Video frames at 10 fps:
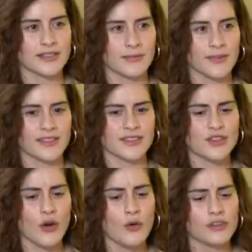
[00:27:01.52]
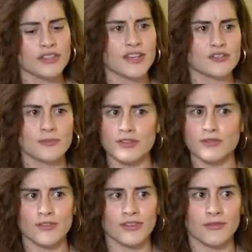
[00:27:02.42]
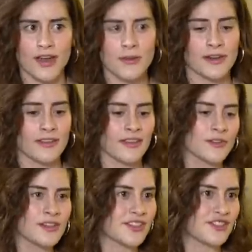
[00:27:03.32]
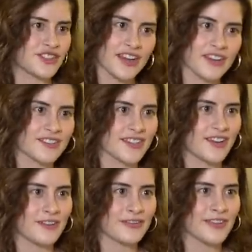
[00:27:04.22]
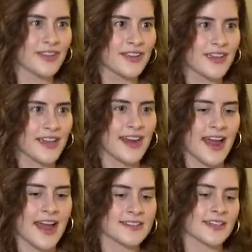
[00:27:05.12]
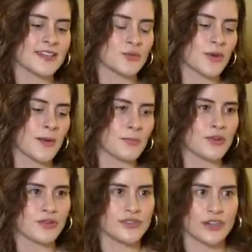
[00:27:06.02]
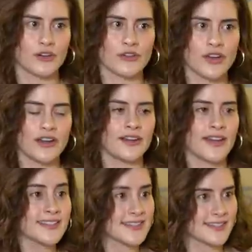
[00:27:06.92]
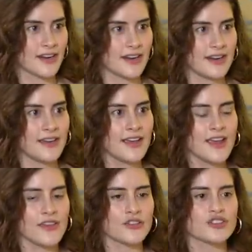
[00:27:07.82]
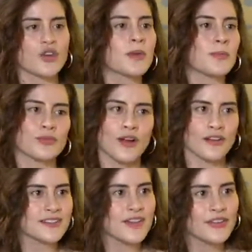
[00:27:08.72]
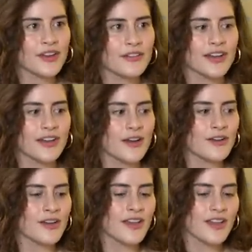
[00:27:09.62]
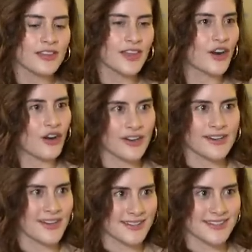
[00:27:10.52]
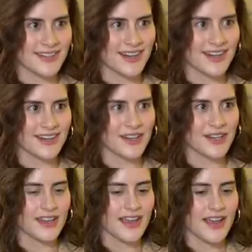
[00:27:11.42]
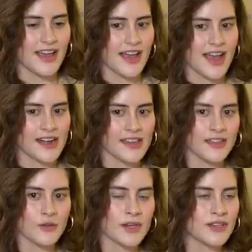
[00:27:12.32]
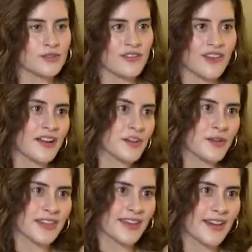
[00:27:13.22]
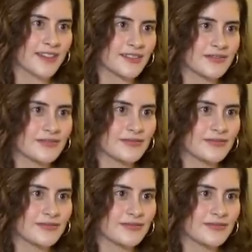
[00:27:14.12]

to something that's totally detrimental for the environment, I think you need to check yourself and ask, is what I'm producing or creating necessary? And there's so many products out there right now mm-hmm. that aren't necessary. And I think we need to evaluate that.